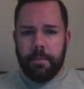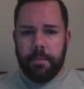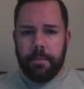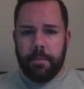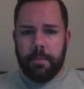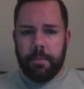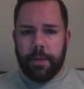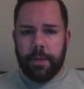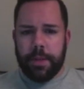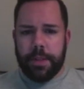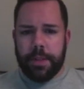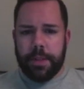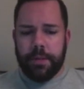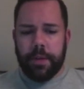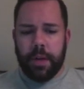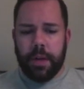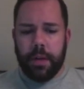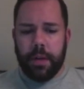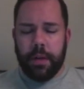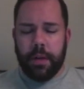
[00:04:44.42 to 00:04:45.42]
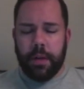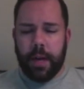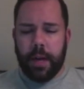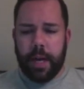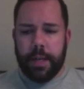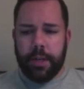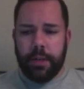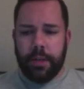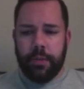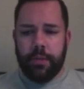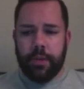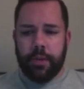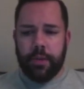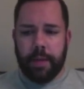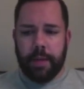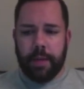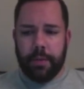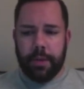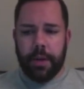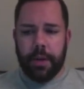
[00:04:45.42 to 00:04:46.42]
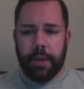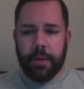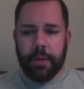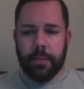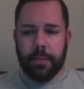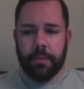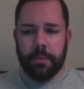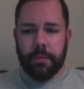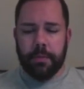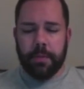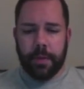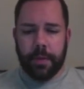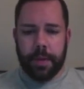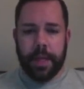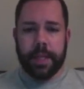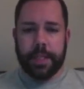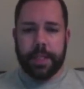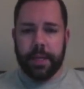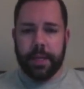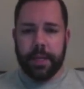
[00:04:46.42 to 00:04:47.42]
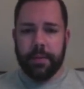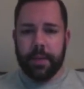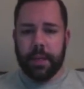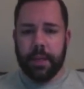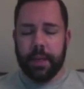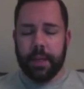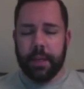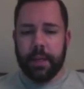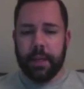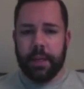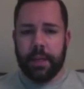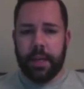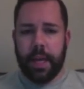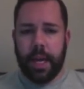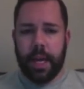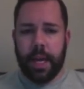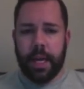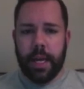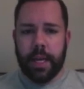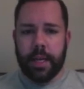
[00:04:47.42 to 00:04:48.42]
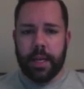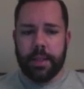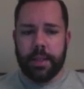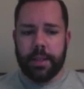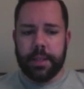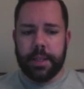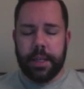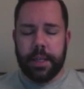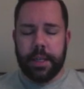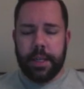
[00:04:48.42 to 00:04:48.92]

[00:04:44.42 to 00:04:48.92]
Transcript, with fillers: First of all, I traveled home for Thanksgiving, and